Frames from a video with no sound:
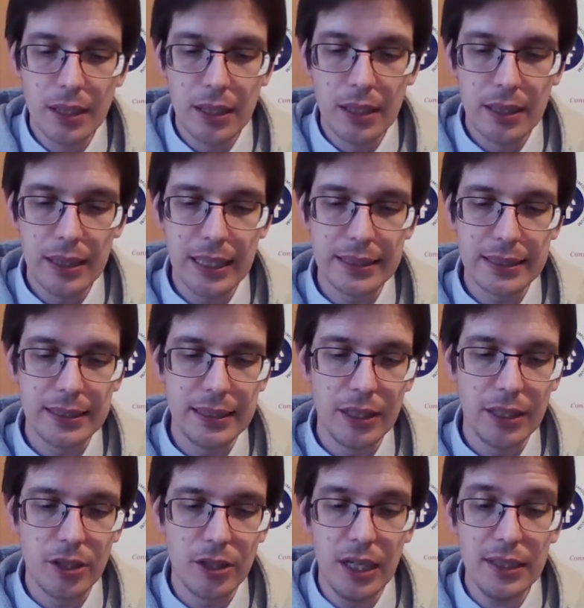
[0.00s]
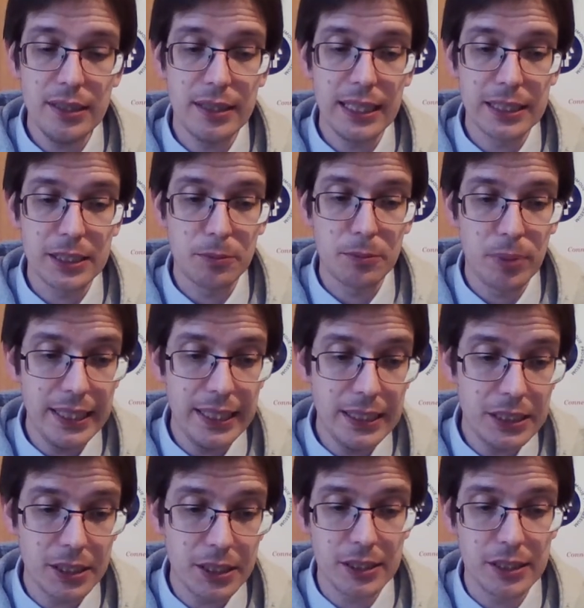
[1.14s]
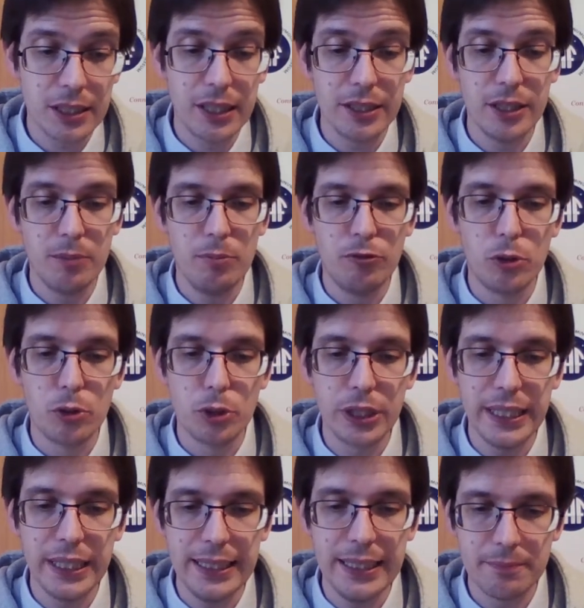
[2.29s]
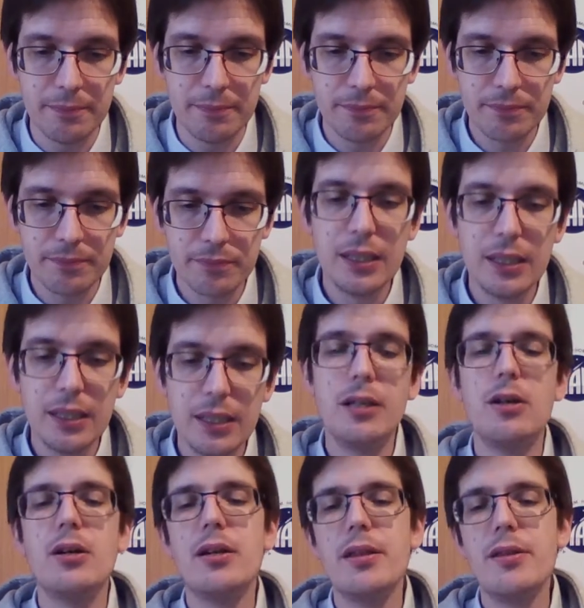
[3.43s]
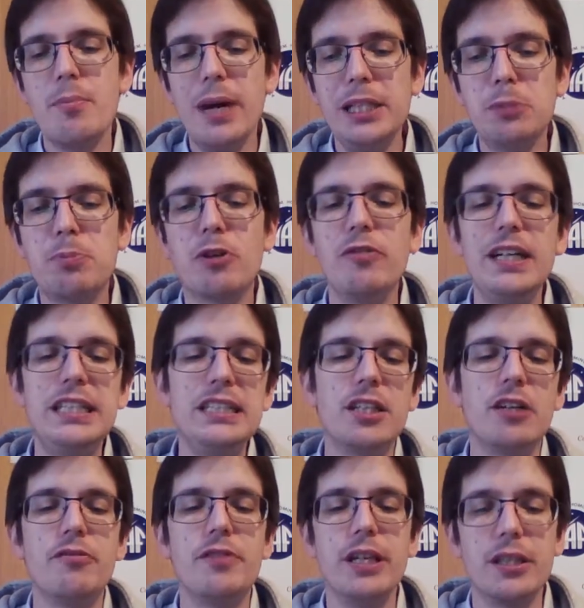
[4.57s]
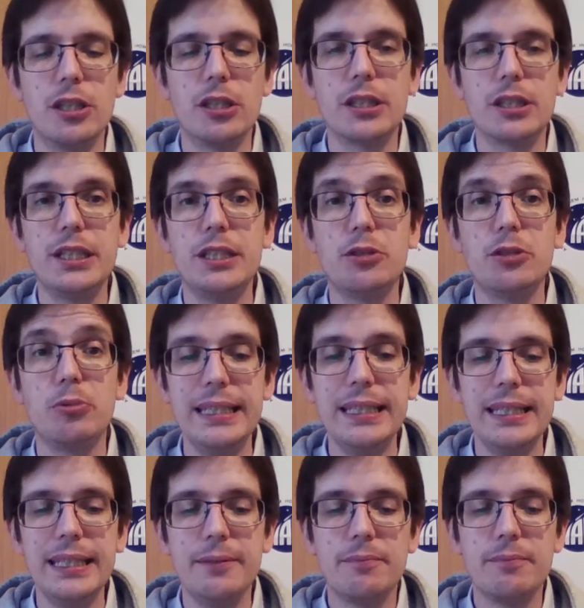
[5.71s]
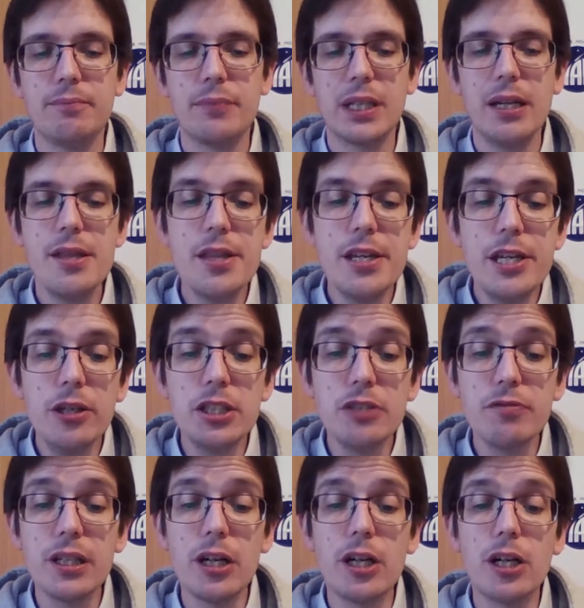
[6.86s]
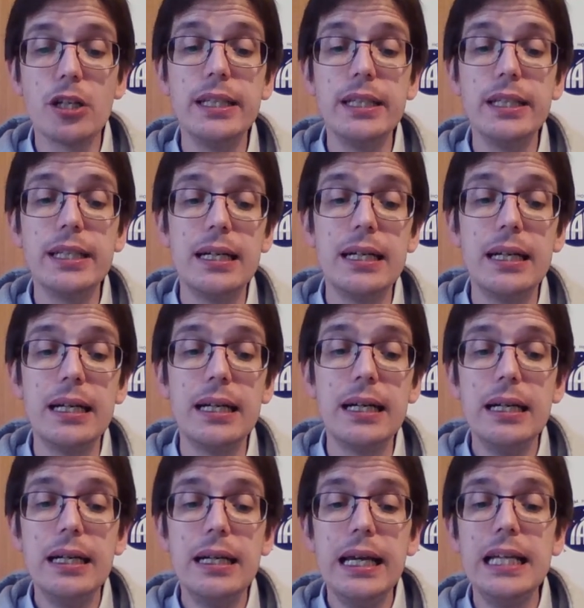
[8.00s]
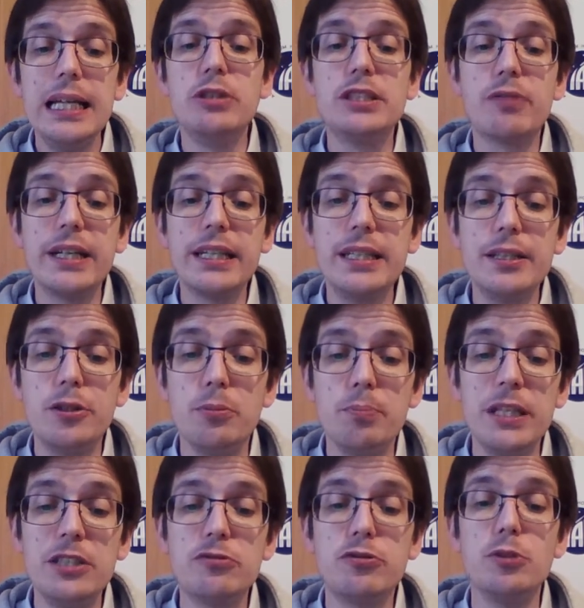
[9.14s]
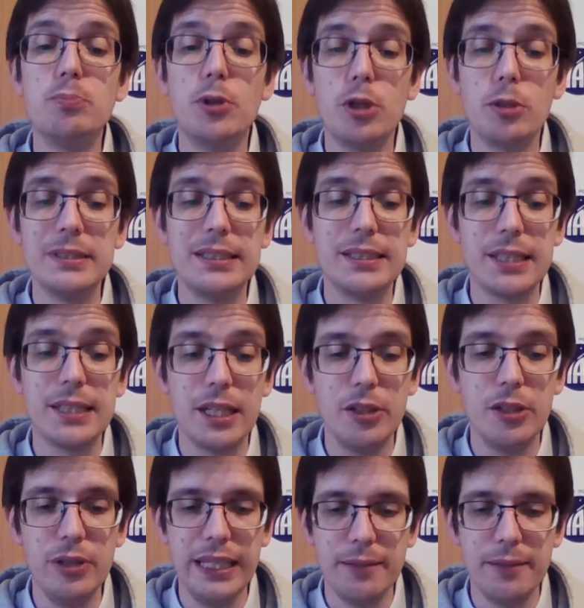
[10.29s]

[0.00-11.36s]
Let's now go on. Next page, slide number 14. The major provisions of the Antarctic Treaty. The use of Antarctica is restricted to peaceful purposes only.